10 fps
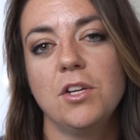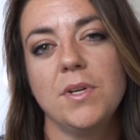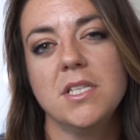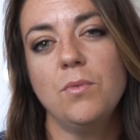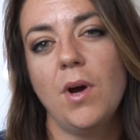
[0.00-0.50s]
The
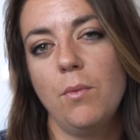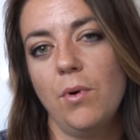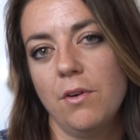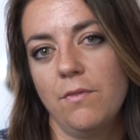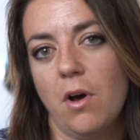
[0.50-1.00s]
reason why
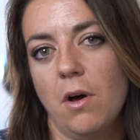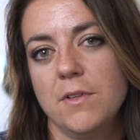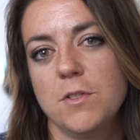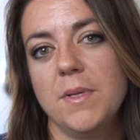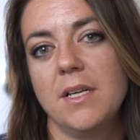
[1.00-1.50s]
we're involved
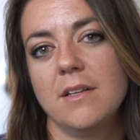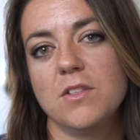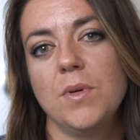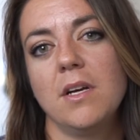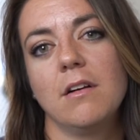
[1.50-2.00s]
is
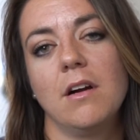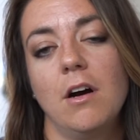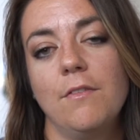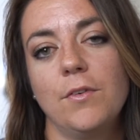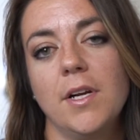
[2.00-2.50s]
because we are
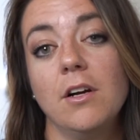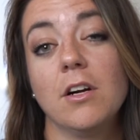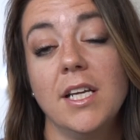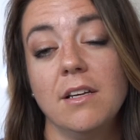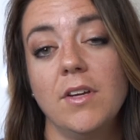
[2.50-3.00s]
offering
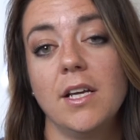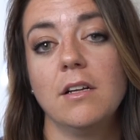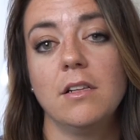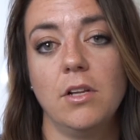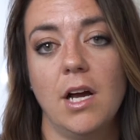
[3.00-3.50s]
or giving
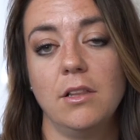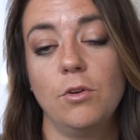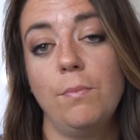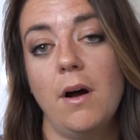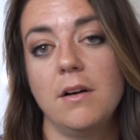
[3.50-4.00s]

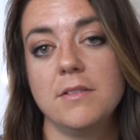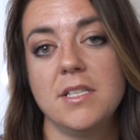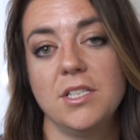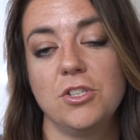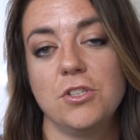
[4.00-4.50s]
loan
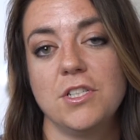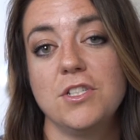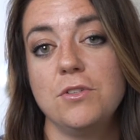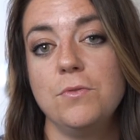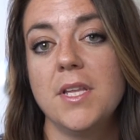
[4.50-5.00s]
policy
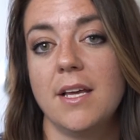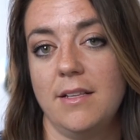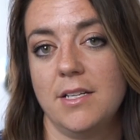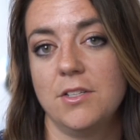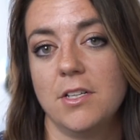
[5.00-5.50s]
insurance to that
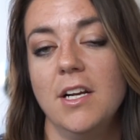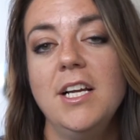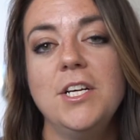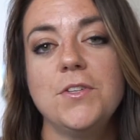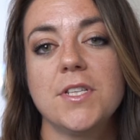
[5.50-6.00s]
lender
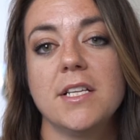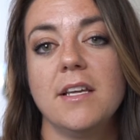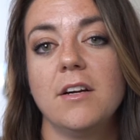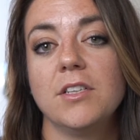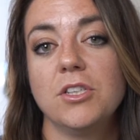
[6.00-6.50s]
so that
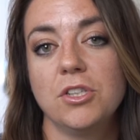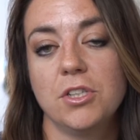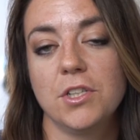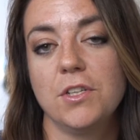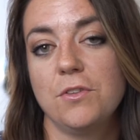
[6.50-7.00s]
they are
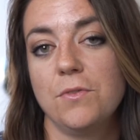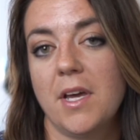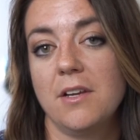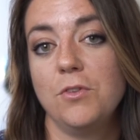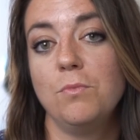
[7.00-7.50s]
insured through
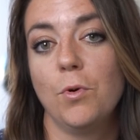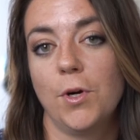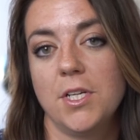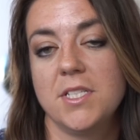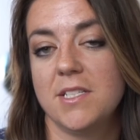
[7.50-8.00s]
that new
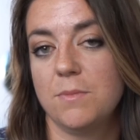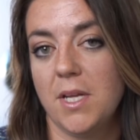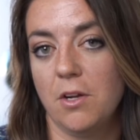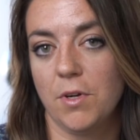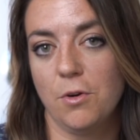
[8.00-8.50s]
mortgage that's
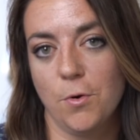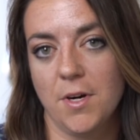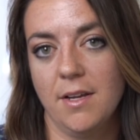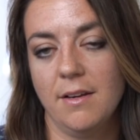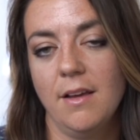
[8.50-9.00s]
being
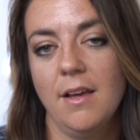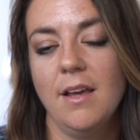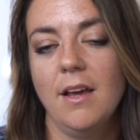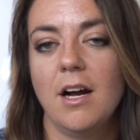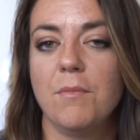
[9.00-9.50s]
recorded.
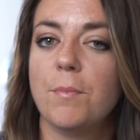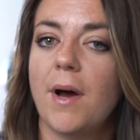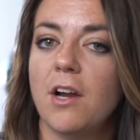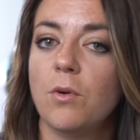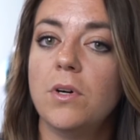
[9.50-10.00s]
The
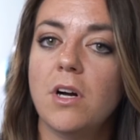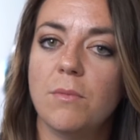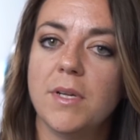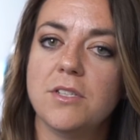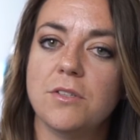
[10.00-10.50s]
borrower will
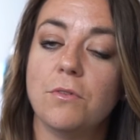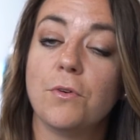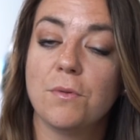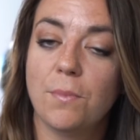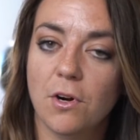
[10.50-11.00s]
come into
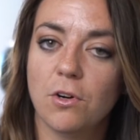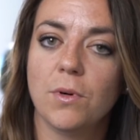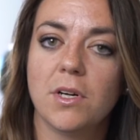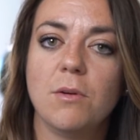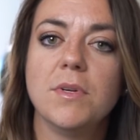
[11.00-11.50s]

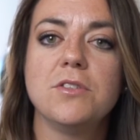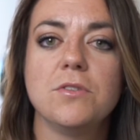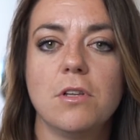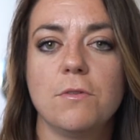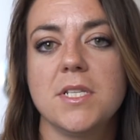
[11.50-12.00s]

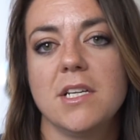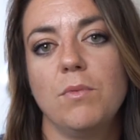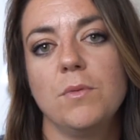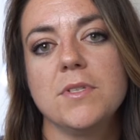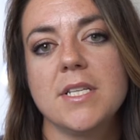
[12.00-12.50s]
closing,
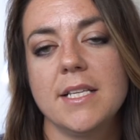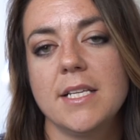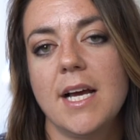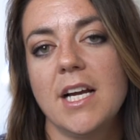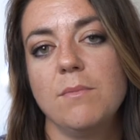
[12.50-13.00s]
and we will sign
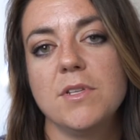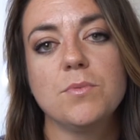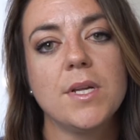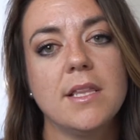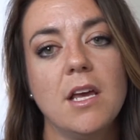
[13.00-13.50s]
the documents
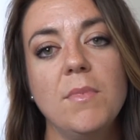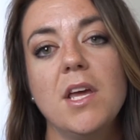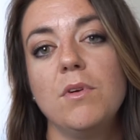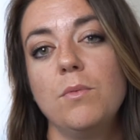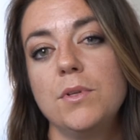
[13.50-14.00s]
with them,
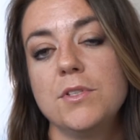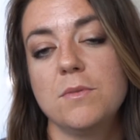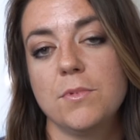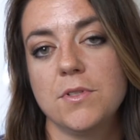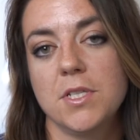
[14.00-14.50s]
and we will
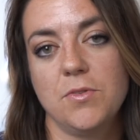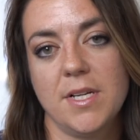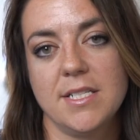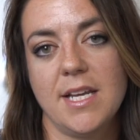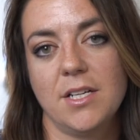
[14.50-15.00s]
disperse the
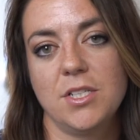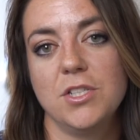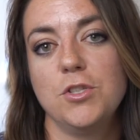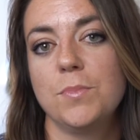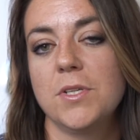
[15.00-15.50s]

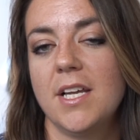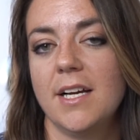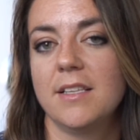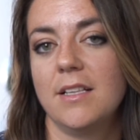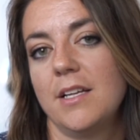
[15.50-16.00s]
transaction to
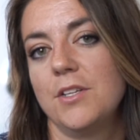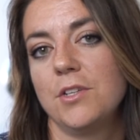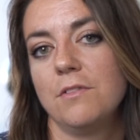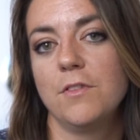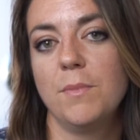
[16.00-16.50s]
protect the
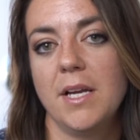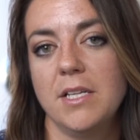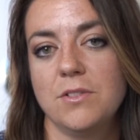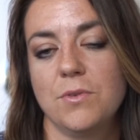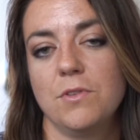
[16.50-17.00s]
lender from
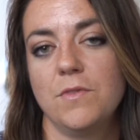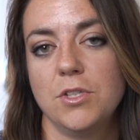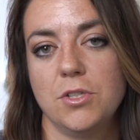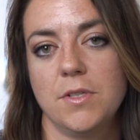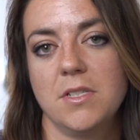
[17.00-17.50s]
any sort of
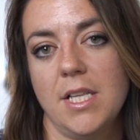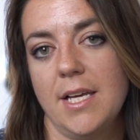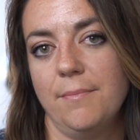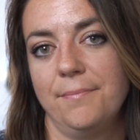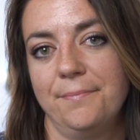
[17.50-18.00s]
insurance
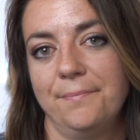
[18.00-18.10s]
claim.